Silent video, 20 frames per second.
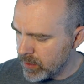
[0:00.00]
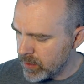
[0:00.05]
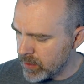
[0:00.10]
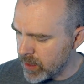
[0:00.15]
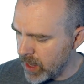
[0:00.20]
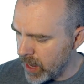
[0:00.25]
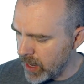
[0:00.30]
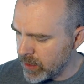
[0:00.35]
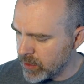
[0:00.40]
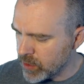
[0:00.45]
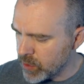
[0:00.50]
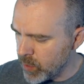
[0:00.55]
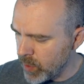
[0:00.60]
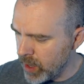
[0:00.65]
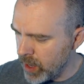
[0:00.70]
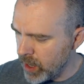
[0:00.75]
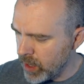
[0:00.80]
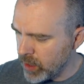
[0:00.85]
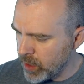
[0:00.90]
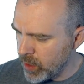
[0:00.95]
sine
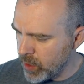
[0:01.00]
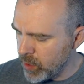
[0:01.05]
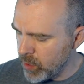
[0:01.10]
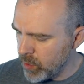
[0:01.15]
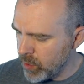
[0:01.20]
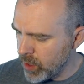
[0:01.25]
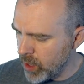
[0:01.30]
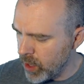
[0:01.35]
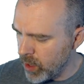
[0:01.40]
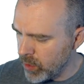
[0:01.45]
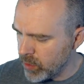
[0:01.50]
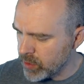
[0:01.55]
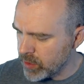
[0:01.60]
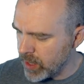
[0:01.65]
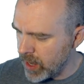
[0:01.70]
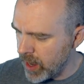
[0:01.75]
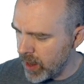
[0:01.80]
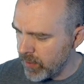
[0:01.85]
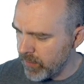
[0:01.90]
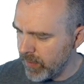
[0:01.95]
squared u
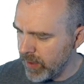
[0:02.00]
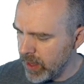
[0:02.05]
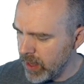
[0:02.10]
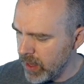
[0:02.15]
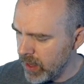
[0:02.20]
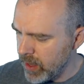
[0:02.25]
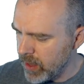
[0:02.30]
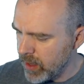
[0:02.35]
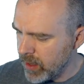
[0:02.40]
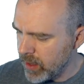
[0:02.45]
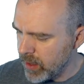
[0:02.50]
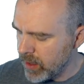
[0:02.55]
cosine v,